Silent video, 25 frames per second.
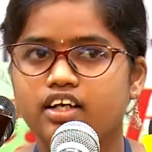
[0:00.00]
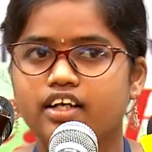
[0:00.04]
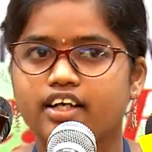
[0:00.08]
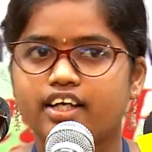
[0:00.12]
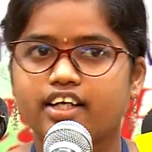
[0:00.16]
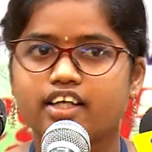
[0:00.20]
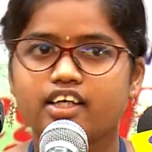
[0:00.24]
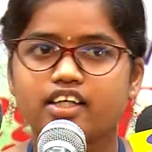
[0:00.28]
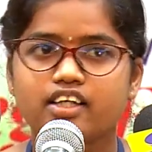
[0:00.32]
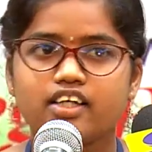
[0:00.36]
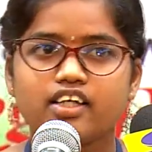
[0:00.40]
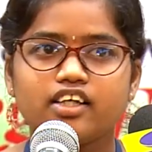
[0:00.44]

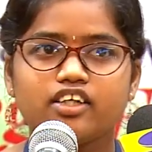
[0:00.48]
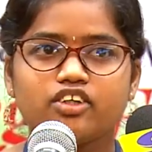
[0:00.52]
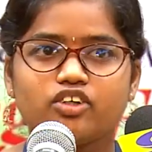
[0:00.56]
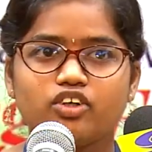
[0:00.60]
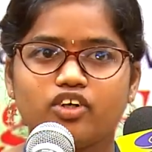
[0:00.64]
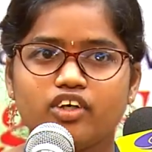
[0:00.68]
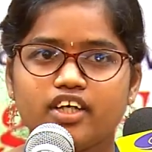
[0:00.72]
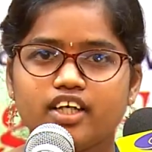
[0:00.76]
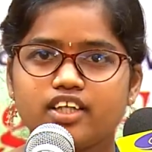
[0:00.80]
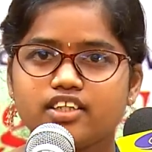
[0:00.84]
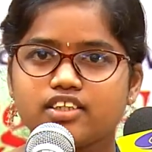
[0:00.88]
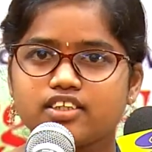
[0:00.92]
a girl
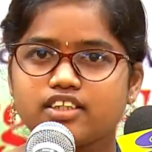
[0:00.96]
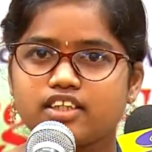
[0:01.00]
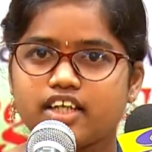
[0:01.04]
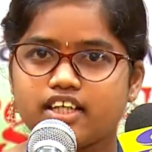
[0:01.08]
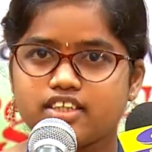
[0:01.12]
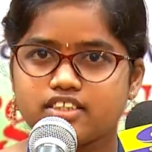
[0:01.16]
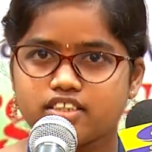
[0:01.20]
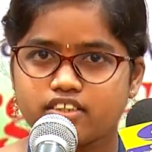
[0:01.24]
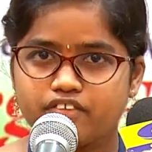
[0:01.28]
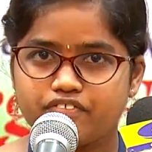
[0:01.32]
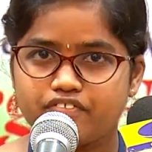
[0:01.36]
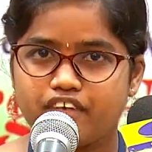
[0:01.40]
going
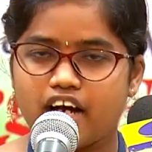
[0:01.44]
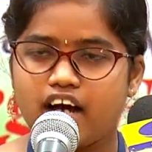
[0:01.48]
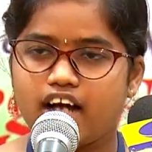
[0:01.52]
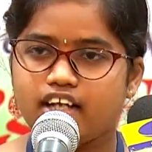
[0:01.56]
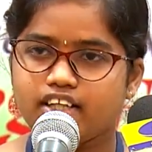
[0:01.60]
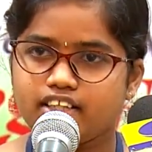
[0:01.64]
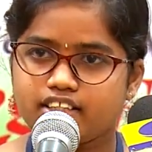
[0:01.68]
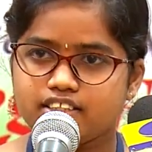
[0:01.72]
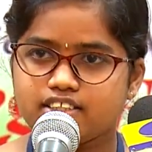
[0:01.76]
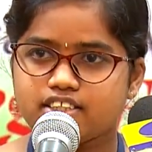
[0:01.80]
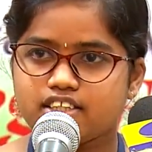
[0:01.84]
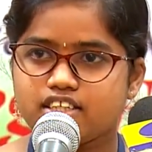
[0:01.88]
such
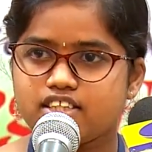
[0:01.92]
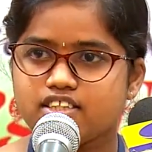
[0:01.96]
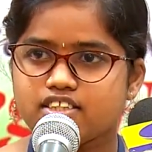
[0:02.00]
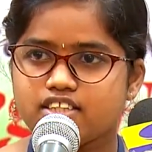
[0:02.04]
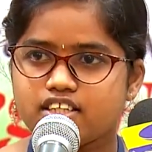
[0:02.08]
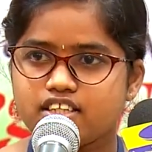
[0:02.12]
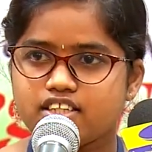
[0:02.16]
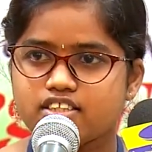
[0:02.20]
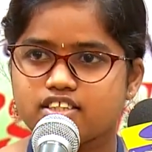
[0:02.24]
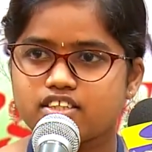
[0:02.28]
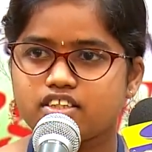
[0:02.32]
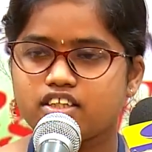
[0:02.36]
far distance
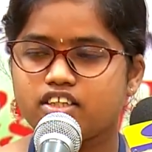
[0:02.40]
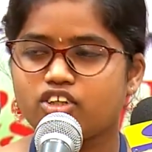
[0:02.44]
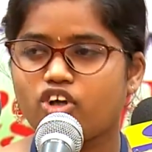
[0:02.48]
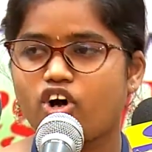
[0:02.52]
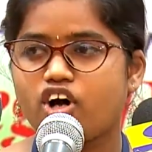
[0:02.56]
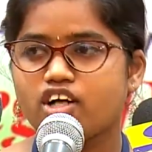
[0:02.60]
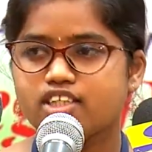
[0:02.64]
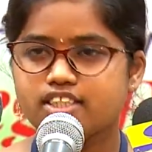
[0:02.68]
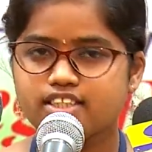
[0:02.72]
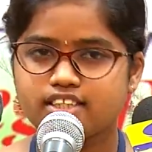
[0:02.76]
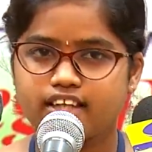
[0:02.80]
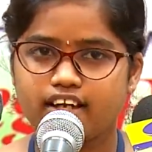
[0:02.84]
is
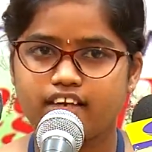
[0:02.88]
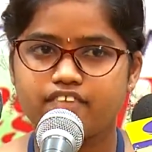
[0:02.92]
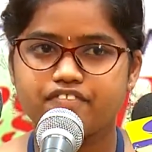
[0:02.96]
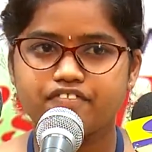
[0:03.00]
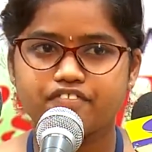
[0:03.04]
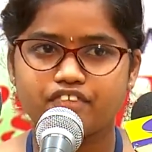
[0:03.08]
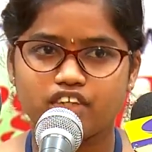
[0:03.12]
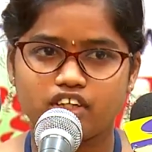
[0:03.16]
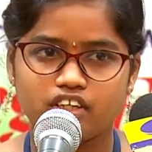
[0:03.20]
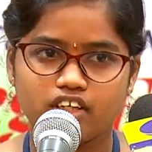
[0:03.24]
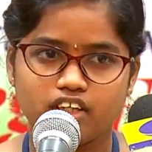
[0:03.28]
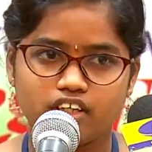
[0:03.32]
not safe
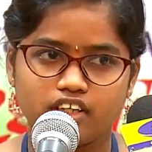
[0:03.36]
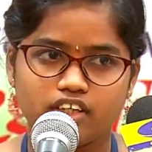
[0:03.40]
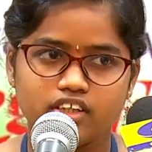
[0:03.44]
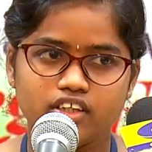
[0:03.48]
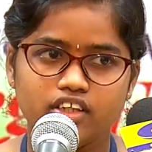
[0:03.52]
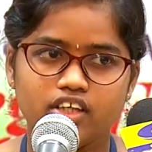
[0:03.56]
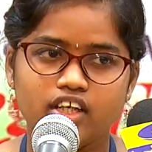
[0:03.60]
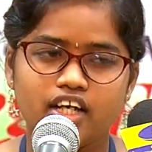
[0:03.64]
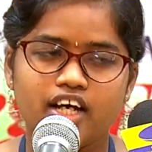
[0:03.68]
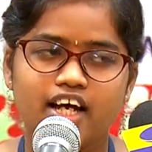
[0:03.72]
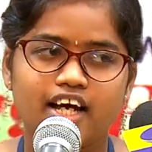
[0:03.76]
for her.